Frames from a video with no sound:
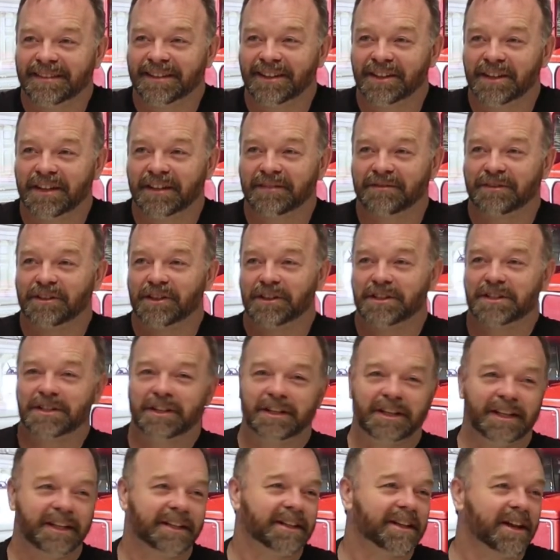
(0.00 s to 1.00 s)
kind of got
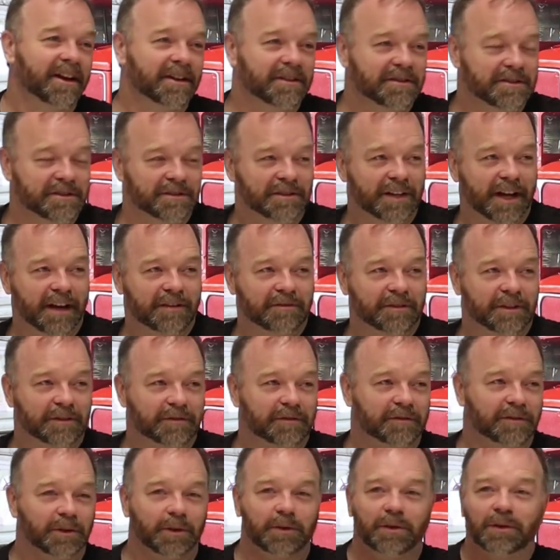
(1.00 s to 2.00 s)
dirty clothes all over the
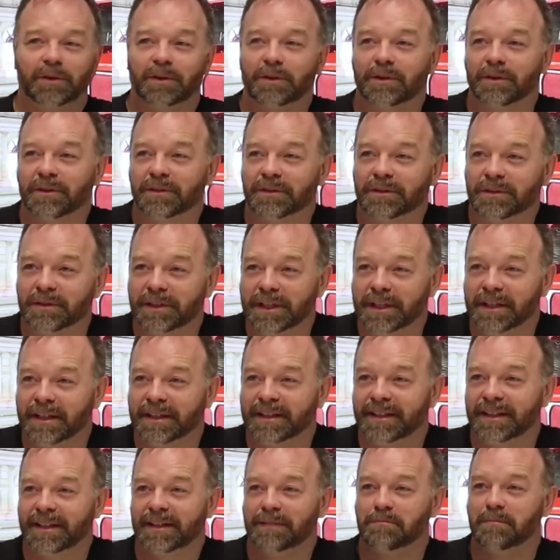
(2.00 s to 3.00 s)
floor or your
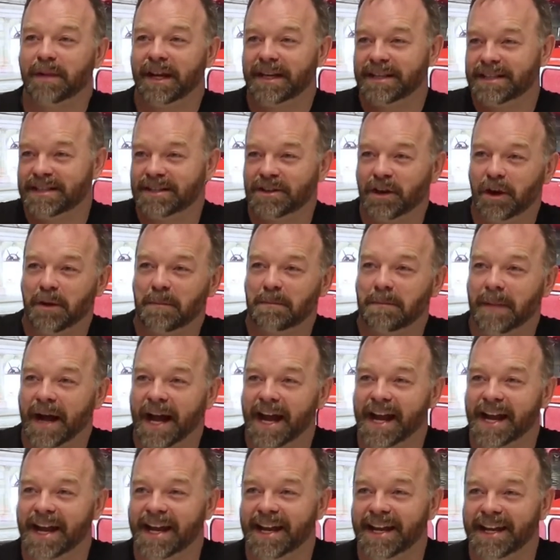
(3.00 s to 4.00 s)
bed's not
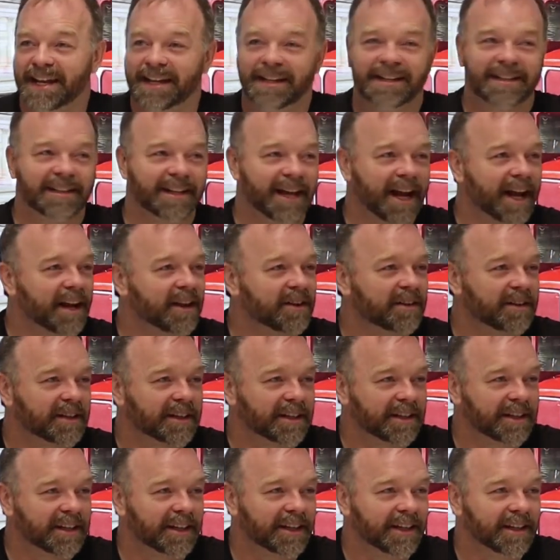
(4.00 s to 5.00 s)
made and that kind
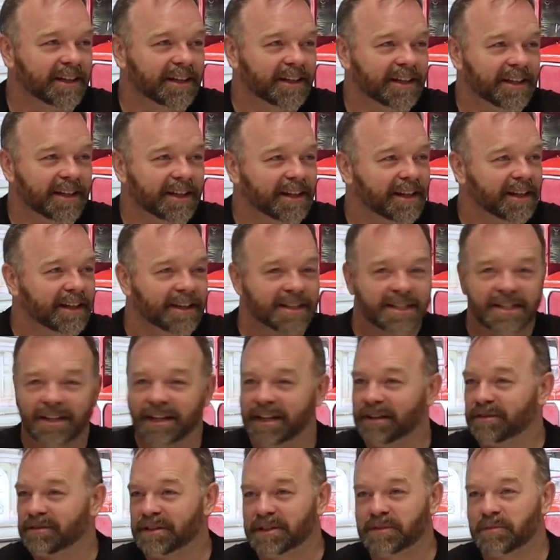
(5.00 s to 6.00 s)
of thing? So
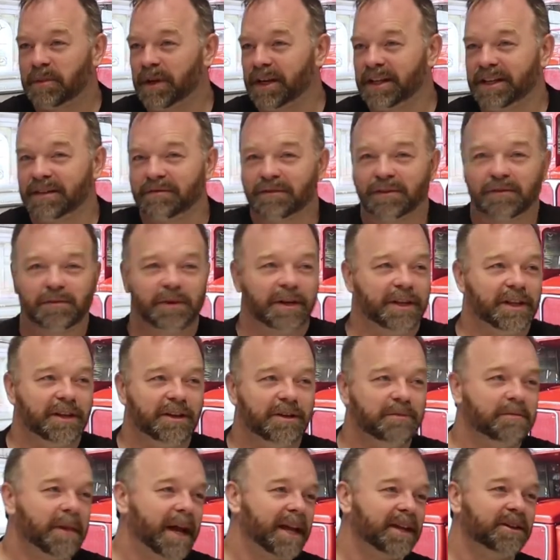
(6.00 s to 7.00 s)
irrespective of whether you
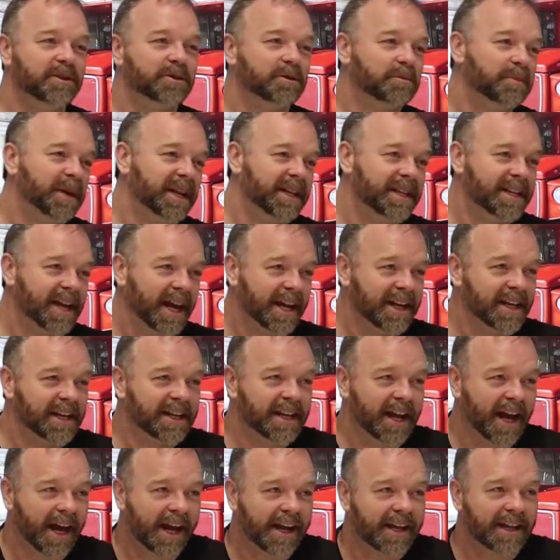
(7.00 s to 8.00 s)
make your bed day to
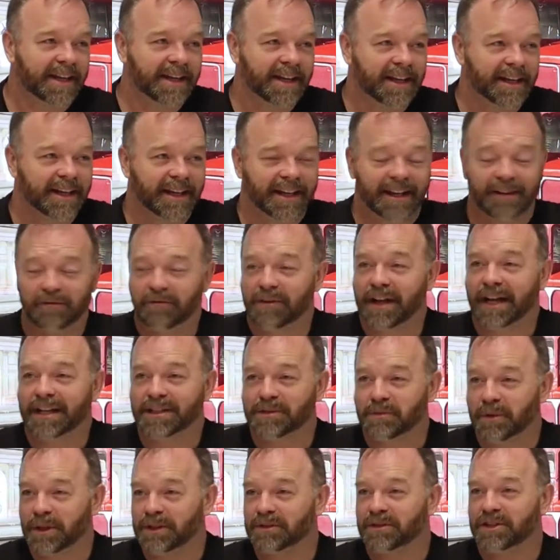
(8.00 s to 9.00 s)
day, if
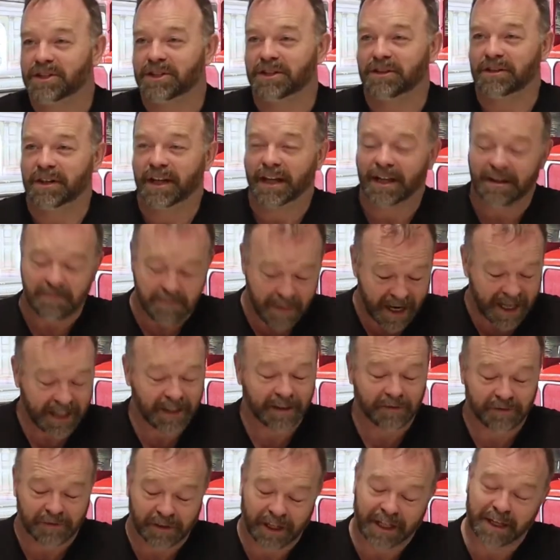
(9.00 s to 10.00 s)
that's where you're shooting, make
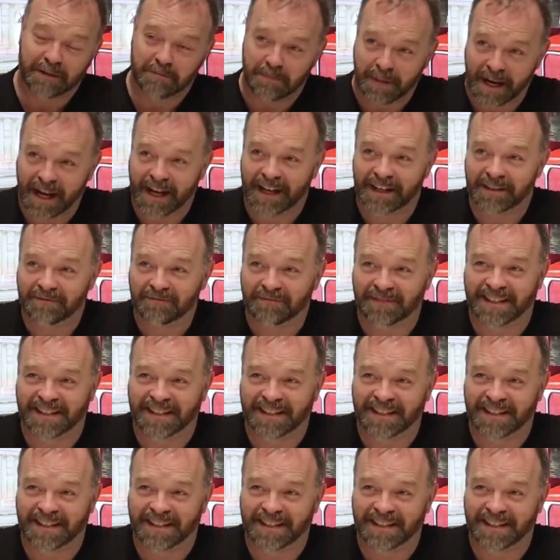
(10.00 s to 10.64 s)
the frickin' bed,